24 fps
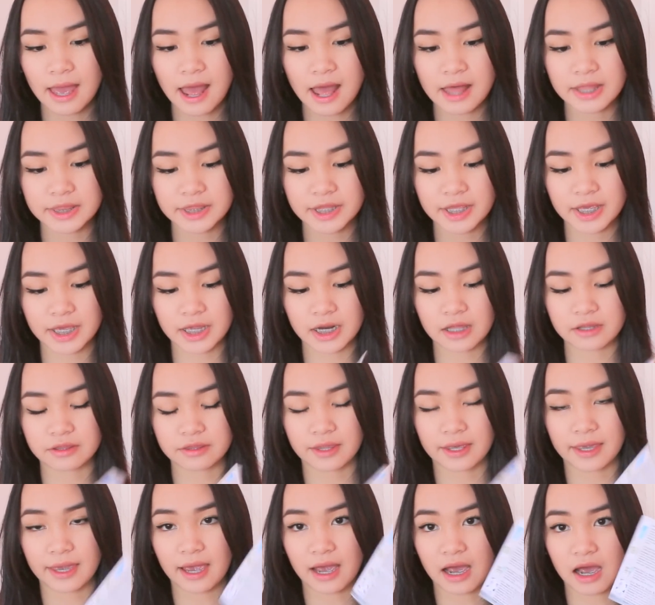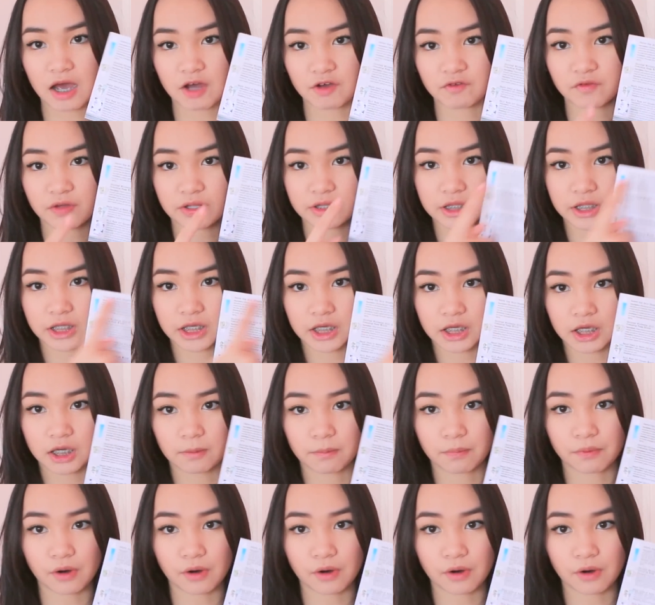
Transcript: and then they have the